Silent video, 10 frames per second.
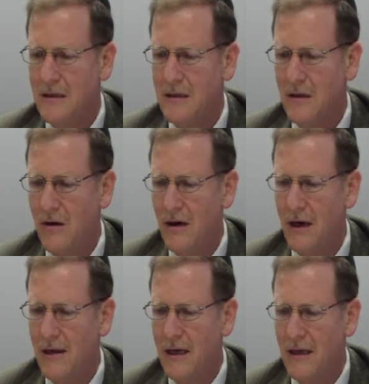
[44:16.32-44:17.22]
So
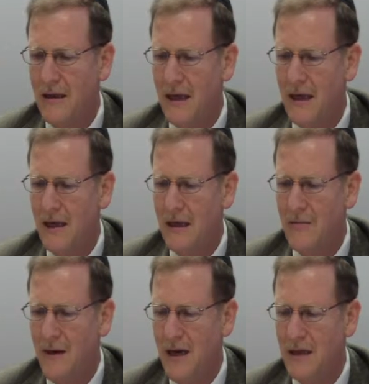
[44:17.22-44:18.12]
uh, they, they, it
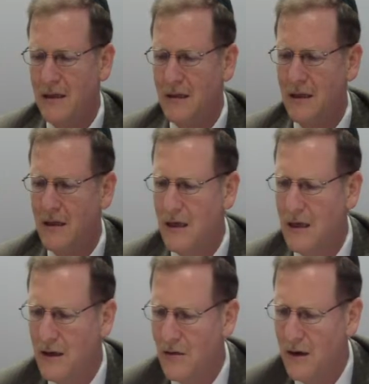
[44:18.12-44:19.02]
means that the,
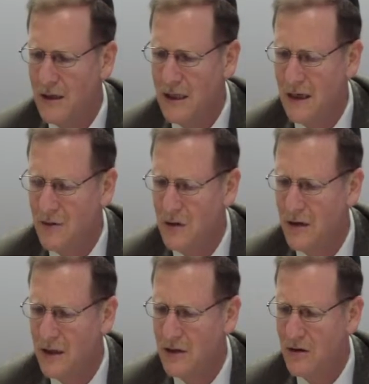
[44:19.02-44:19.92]
the Torah said, I'm sorry,
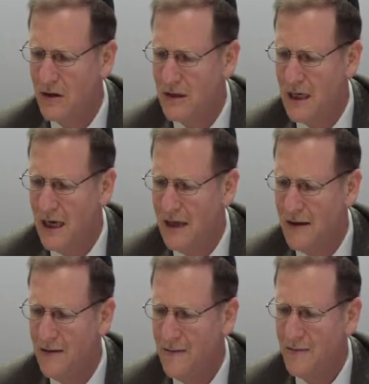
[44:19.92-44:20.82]
the Torah said,
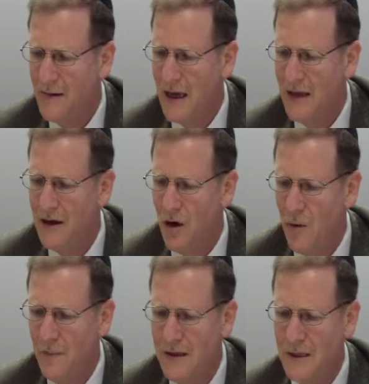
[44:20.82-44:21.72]
and the
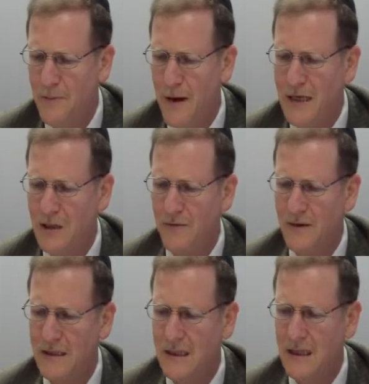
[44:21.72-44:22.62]
open space of the
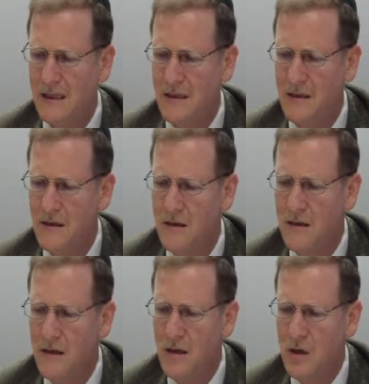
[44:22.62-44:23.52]
city
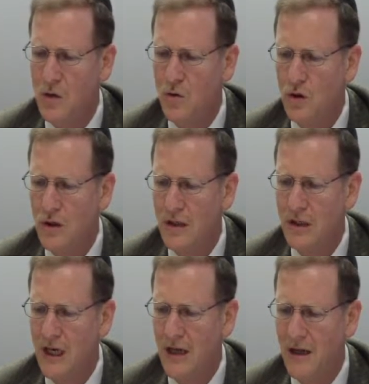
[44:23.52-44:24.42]
you shall,
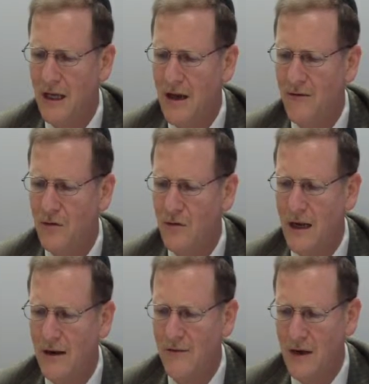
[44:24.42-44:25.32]
shall give to the
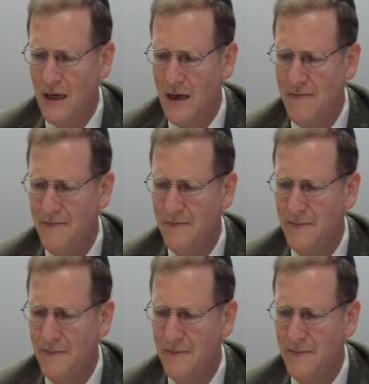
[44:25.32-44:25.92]
Leviim